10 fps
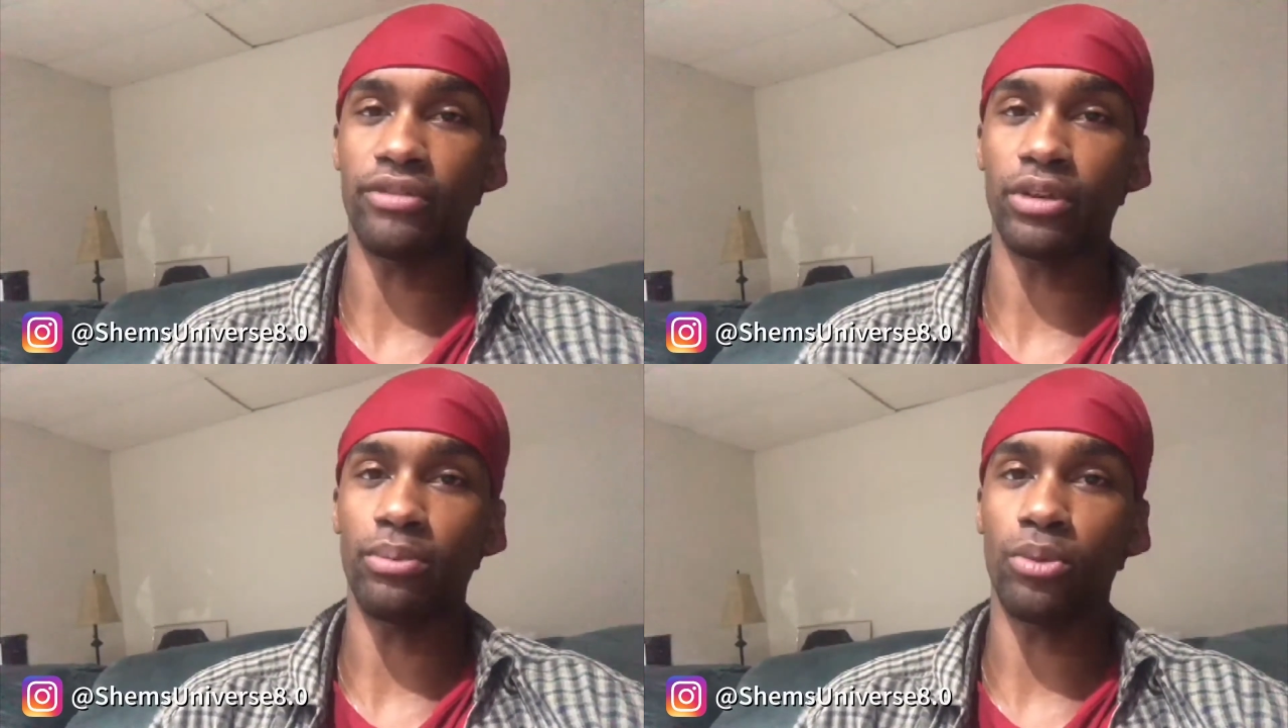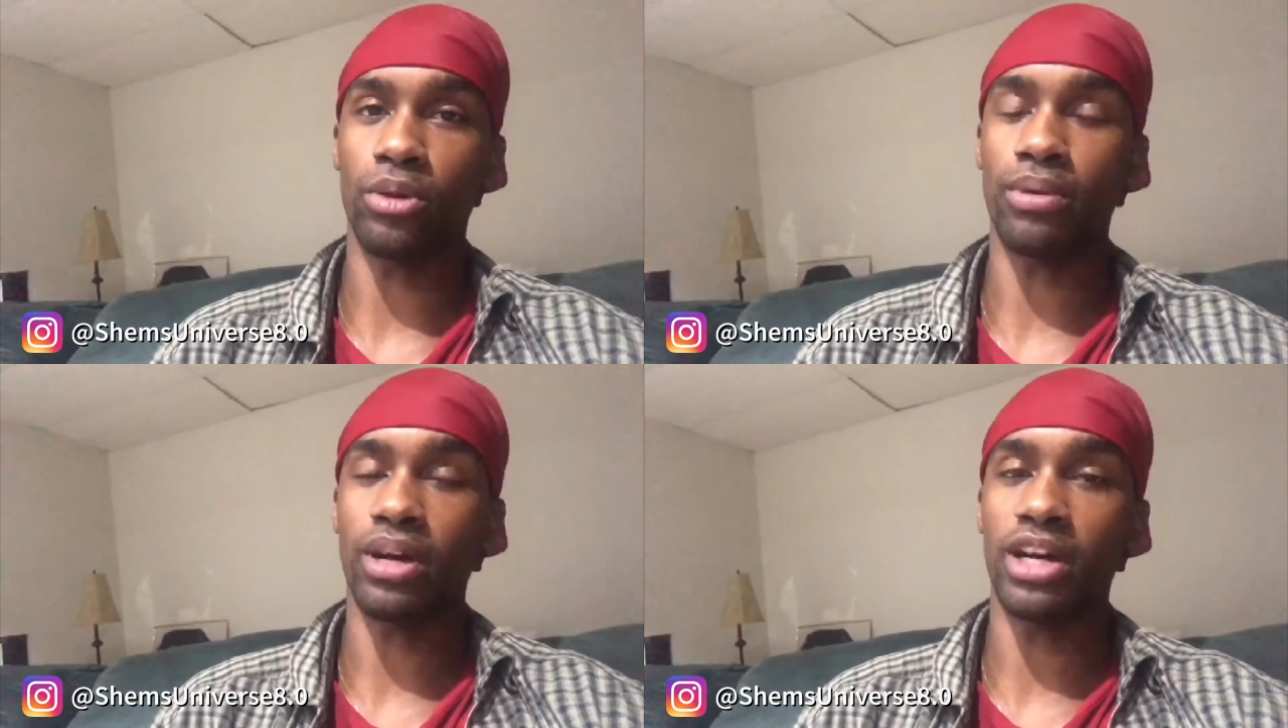in a more
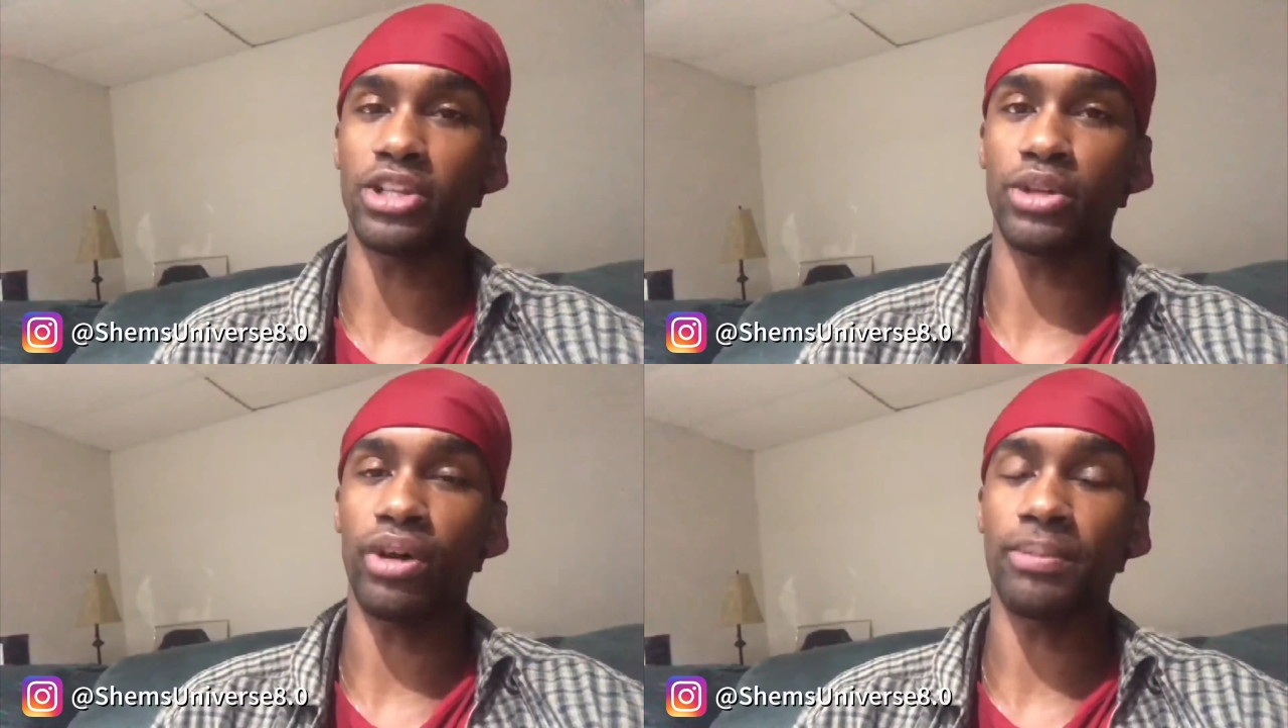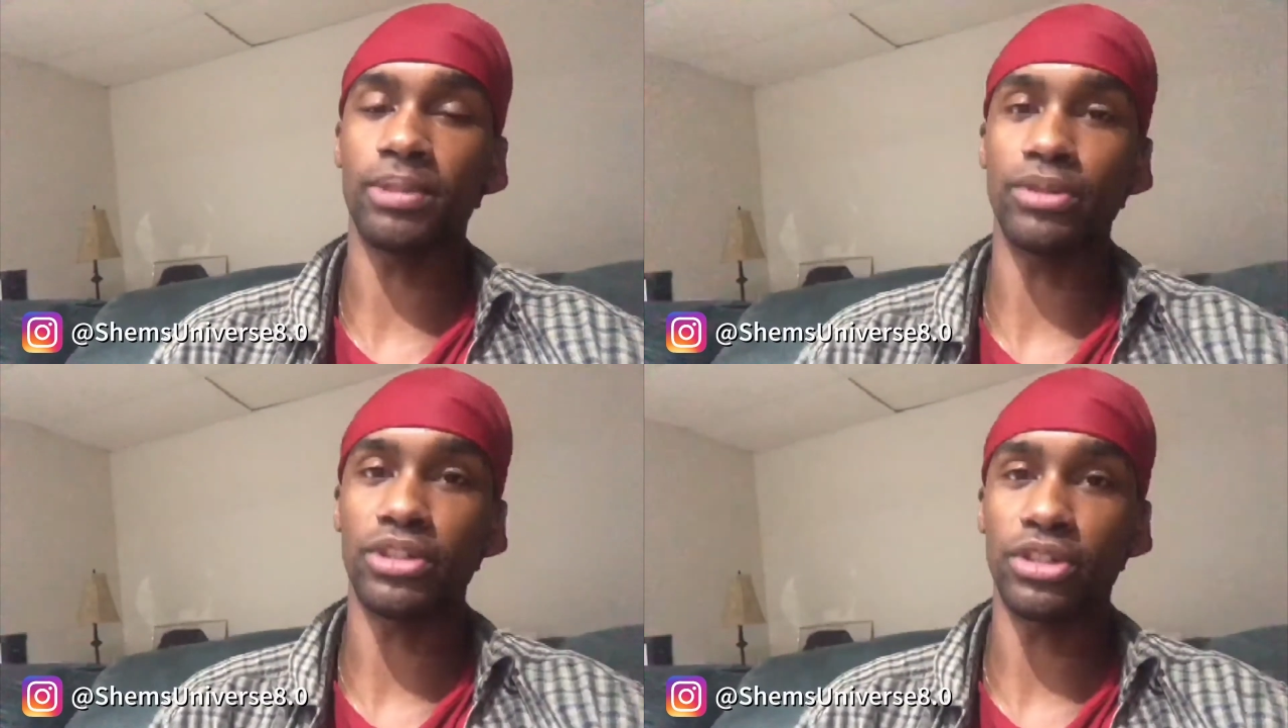positive,
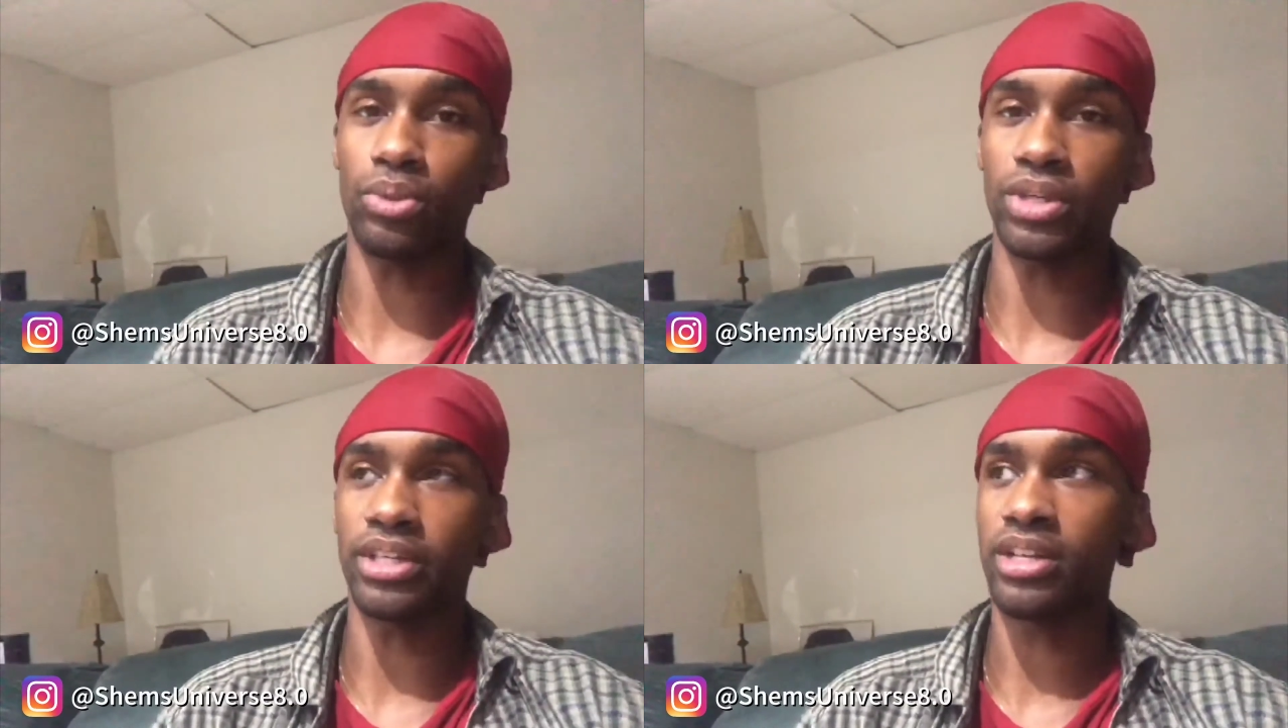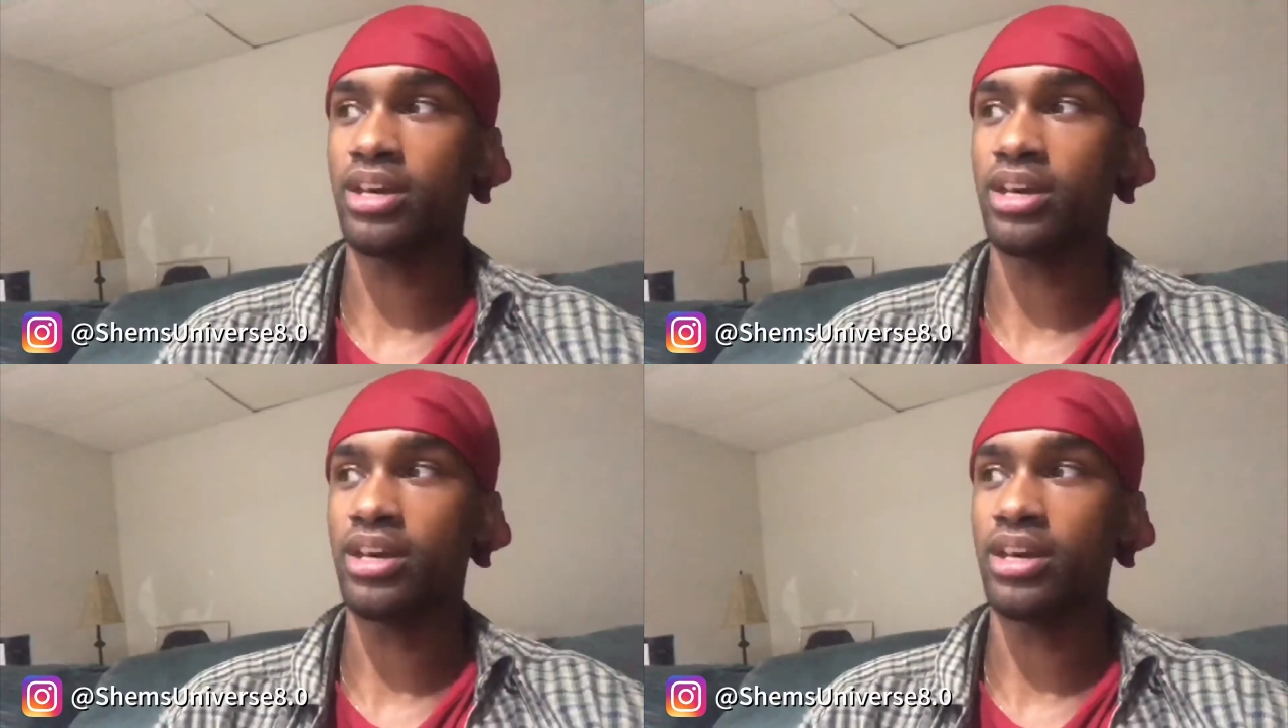optimistic way.